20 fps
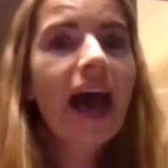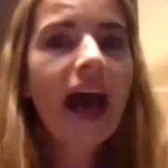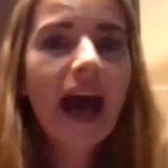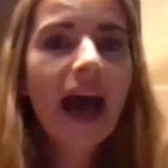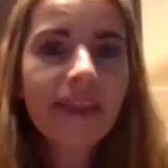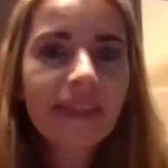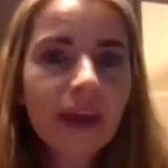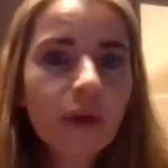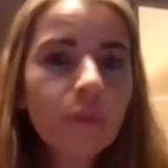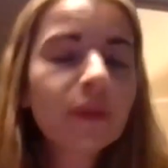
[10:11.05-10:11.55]

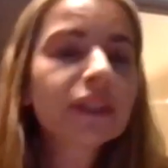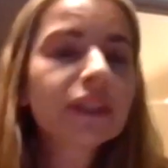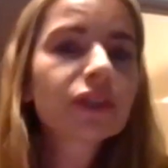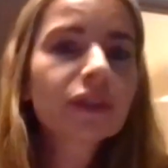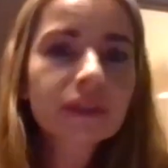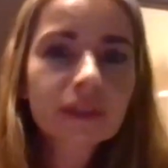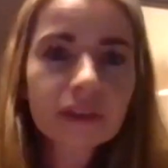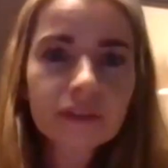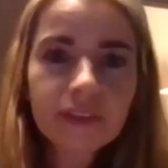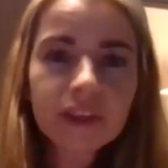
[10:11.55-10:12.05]
And then we
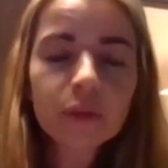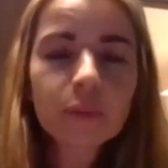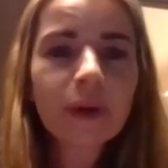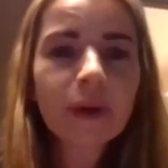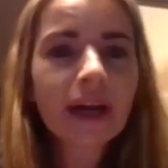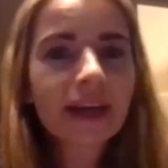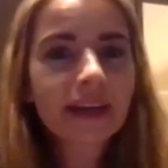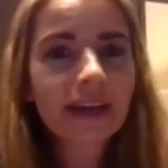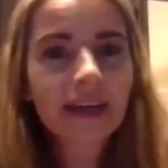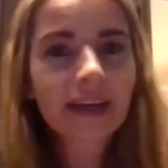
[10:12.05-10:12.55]
took the
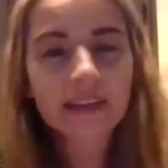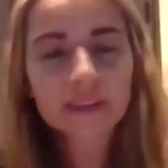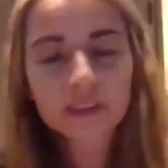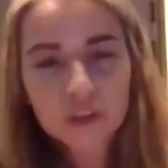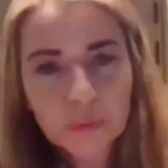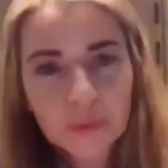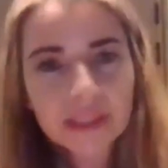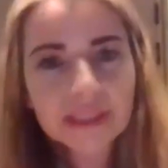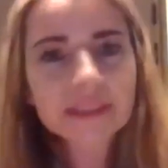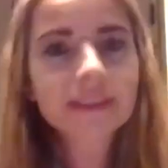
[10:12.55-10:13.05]
feedback and
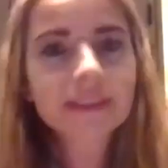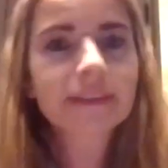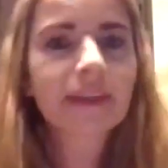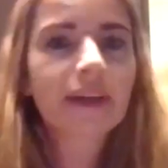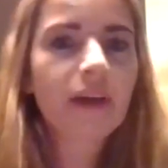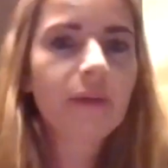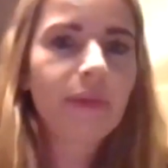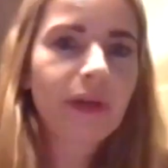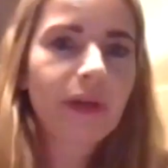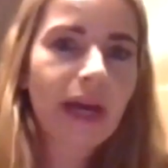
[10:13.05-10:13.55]
tweaked
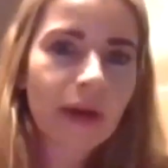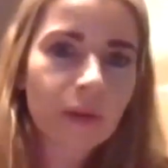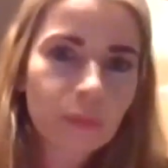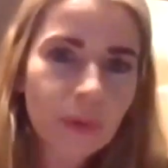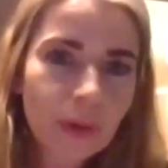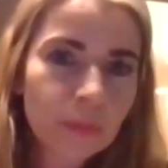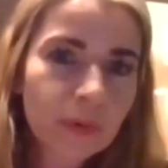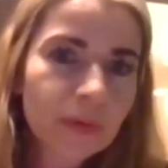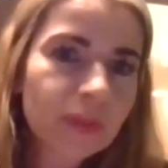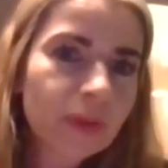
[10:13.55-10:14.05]
them and
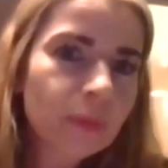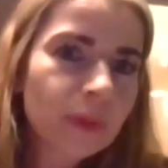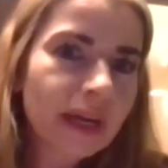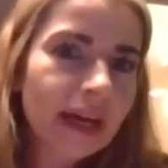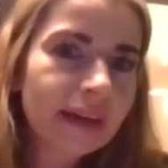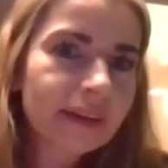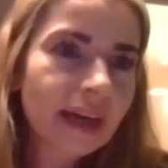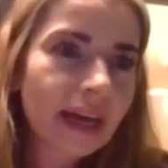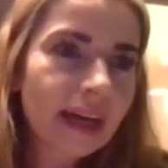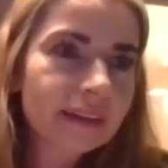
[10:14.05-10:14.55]
went with them
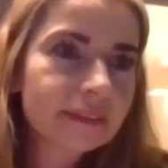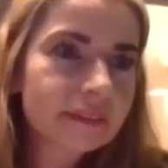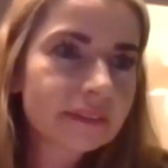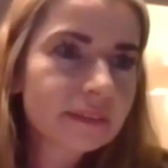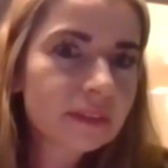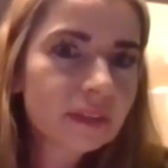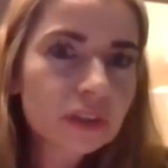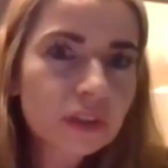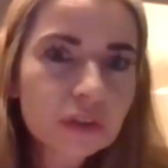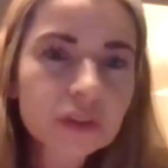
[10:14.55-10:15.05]
and
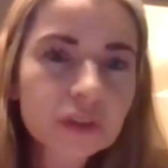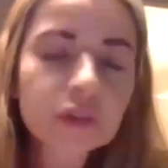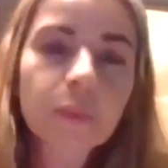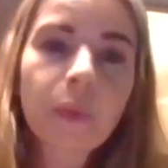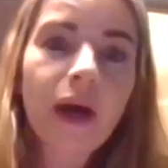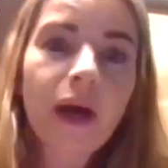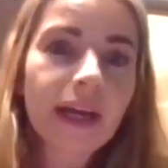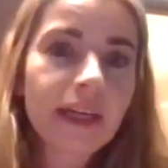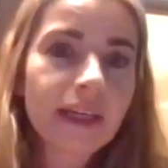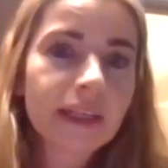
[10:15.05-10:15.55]
used
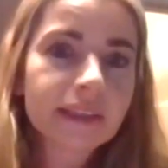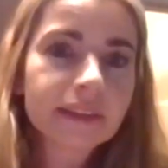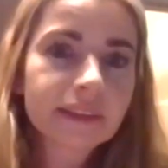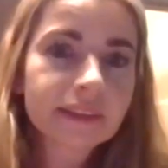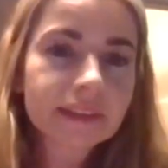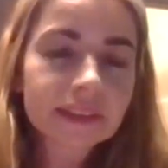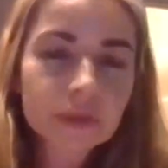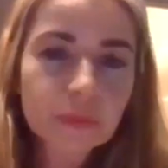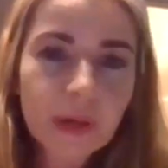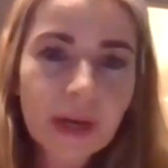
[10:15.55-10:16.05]
pilots
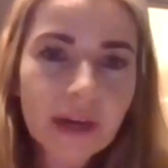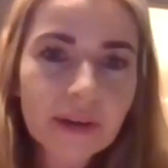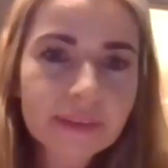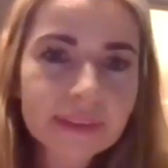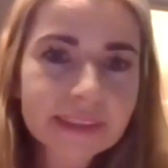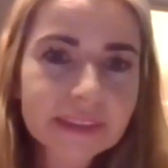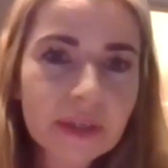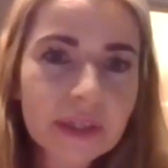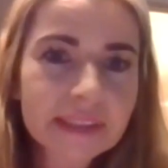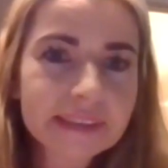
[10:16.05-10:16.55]
as well
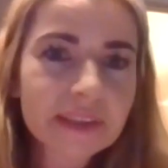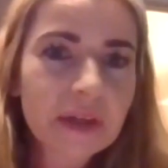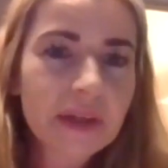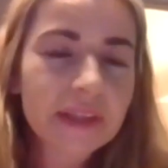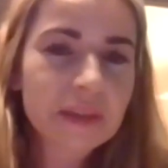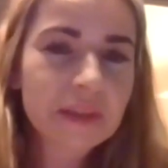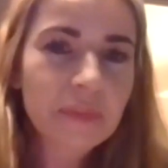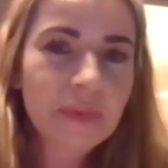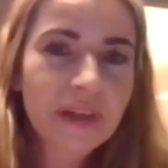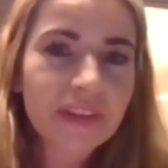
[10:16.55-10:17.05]
is
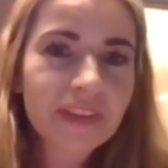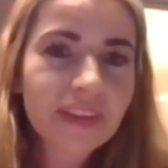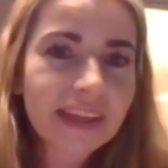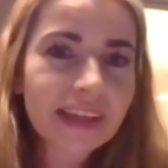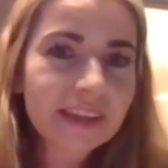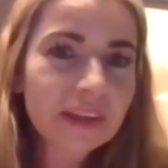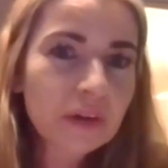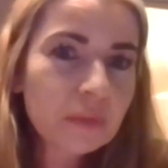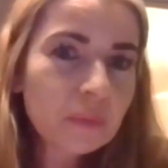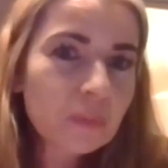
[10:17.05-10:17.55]
a big
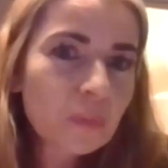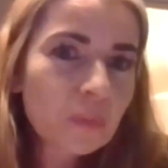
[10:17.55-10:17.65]
thing.